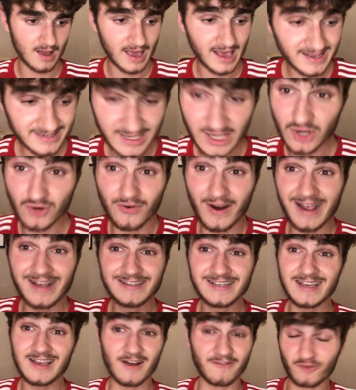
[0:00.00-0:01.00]
Is it
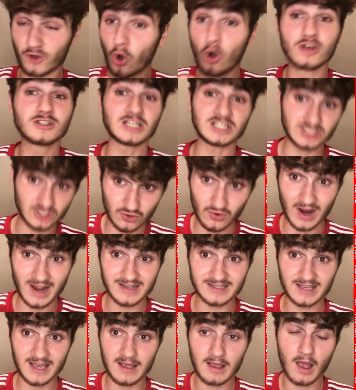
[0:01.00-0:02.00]
crazy? Of course it's
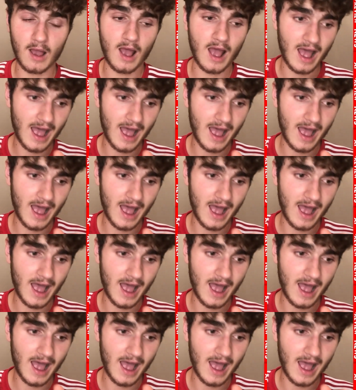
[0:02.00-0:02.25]
crazy.